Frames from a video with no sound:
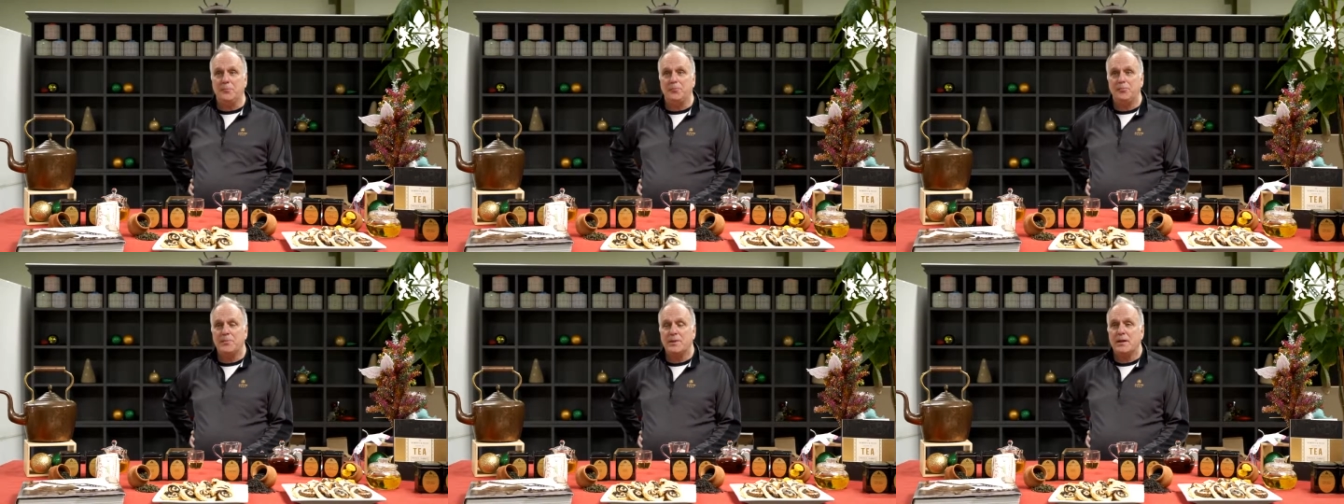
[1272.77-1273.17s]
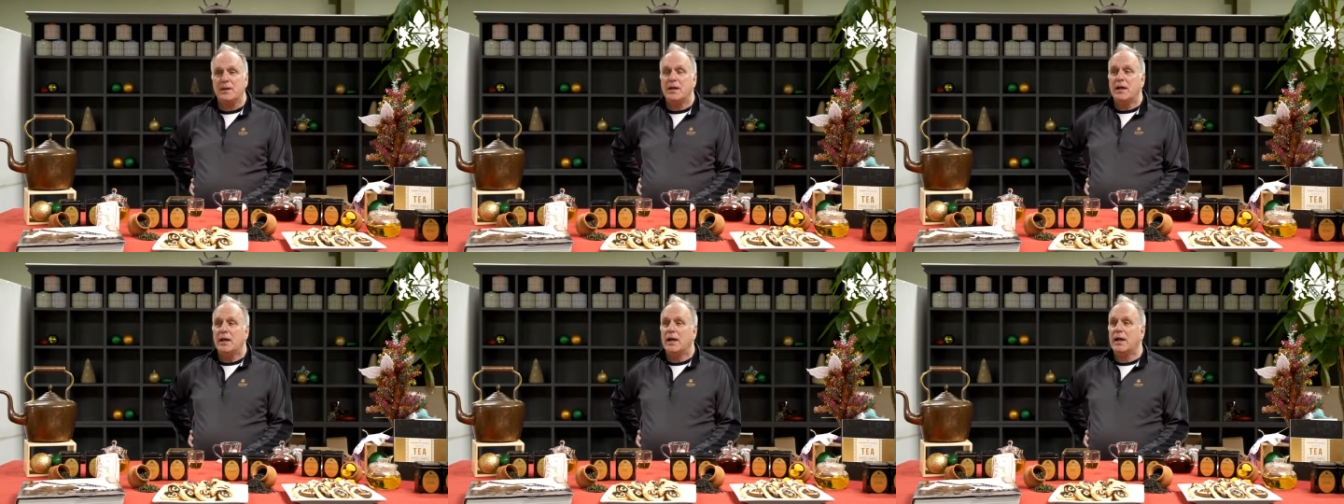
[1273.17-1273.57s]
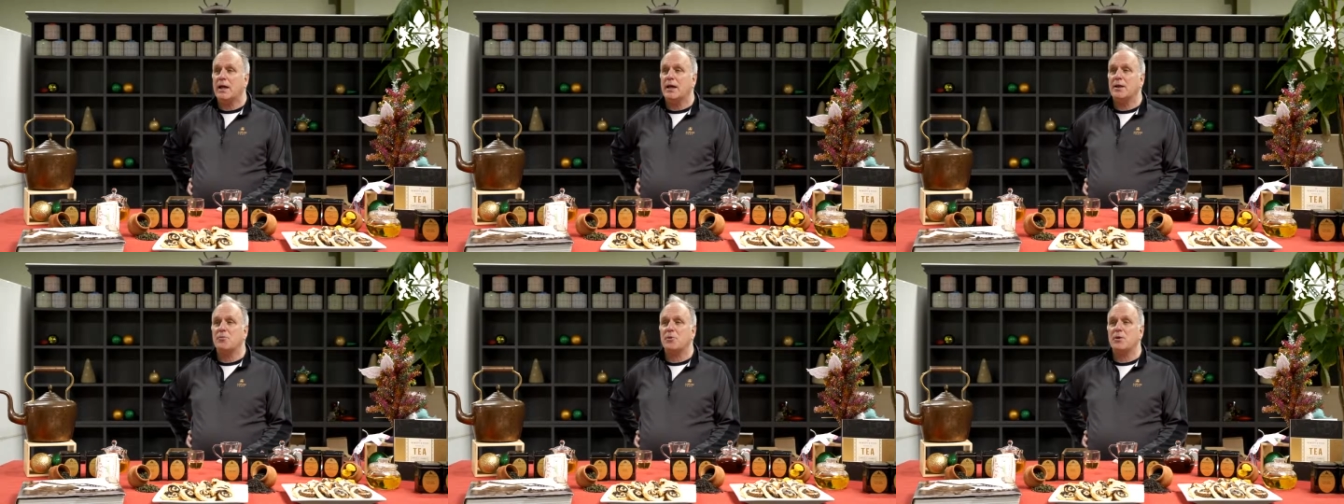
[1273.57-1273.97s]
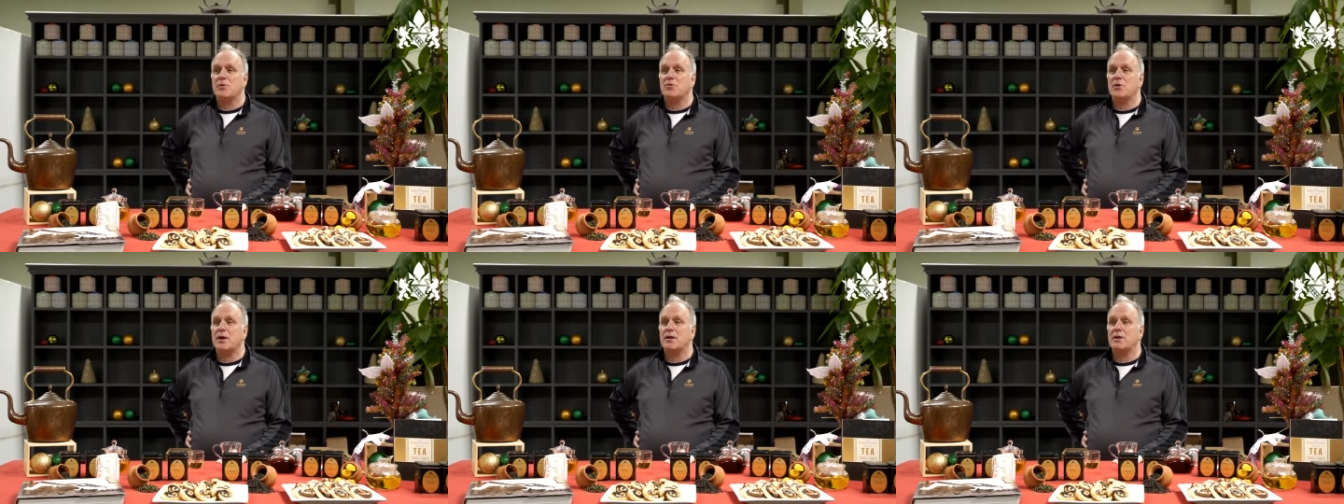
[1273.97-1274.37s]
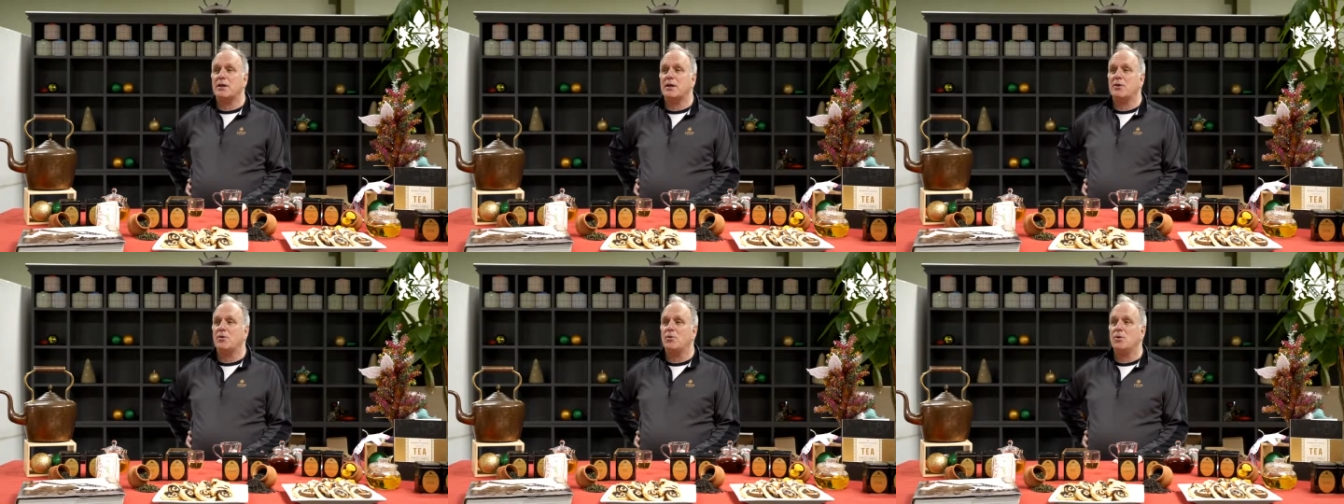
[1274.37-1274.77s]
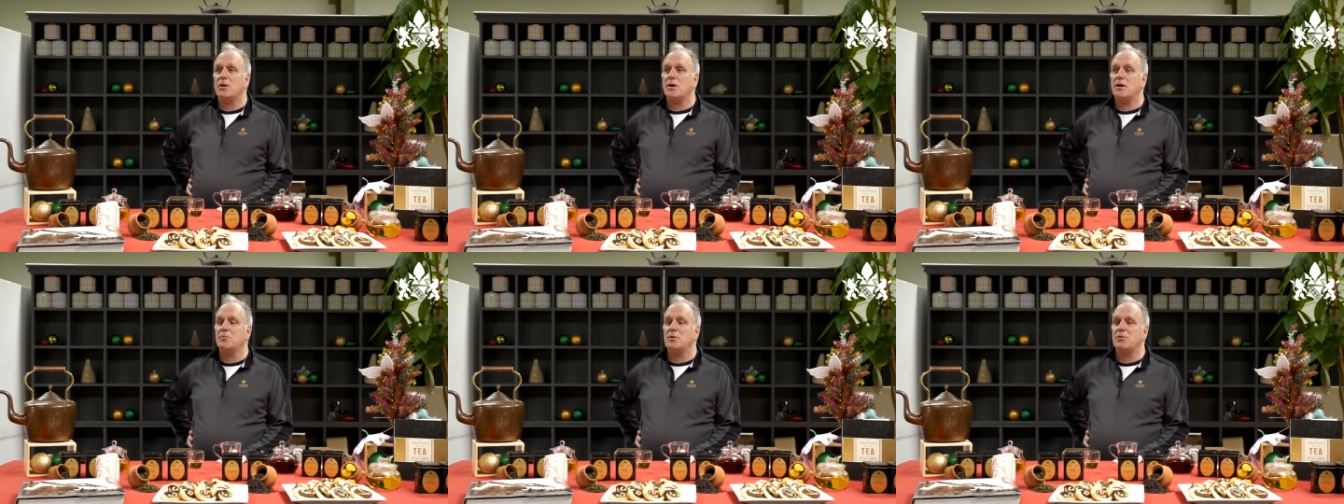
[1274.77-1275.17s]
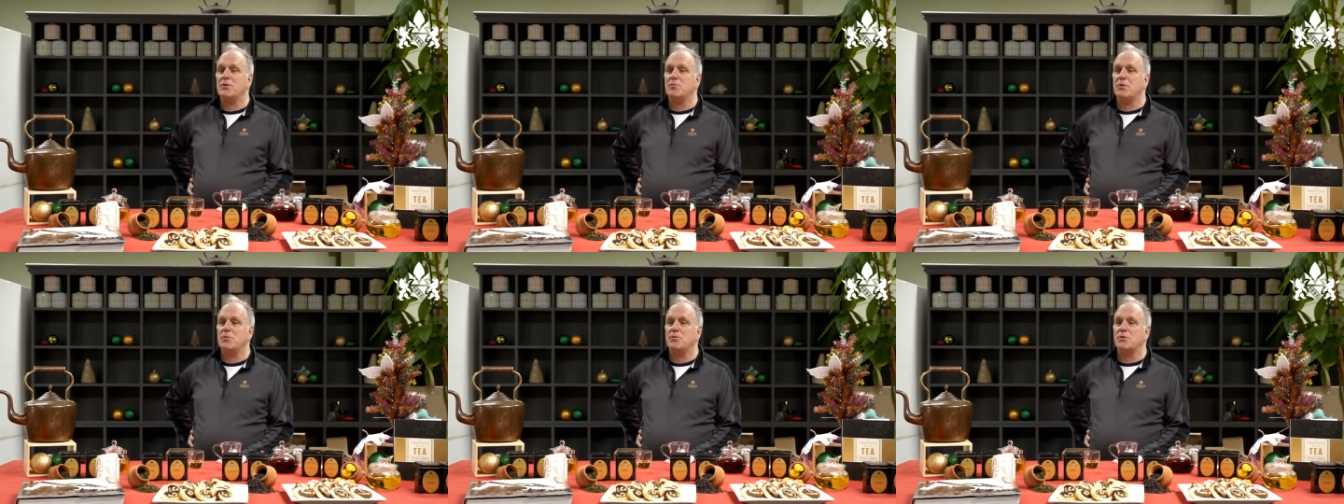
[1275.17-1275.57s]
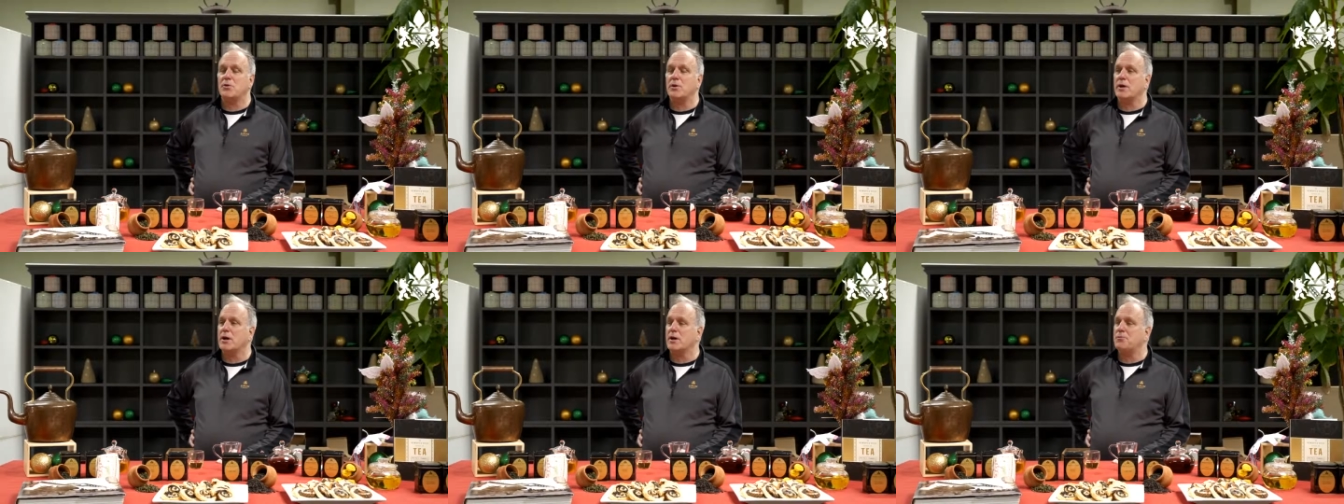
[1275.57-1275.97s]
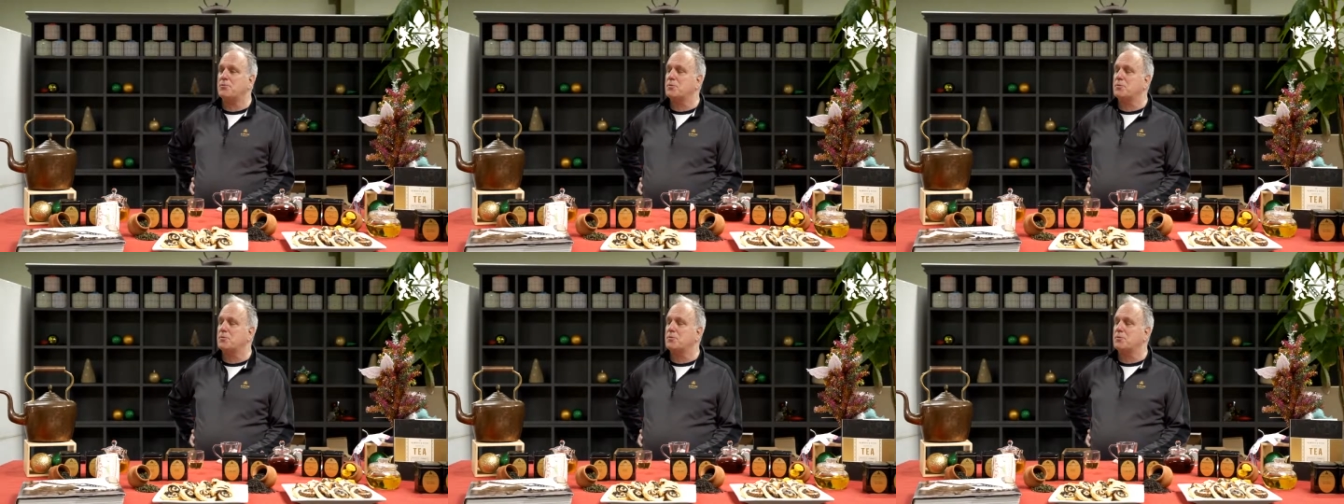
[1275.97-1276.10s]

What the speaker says: and we were trying to get a hold of him and see what was going on for production.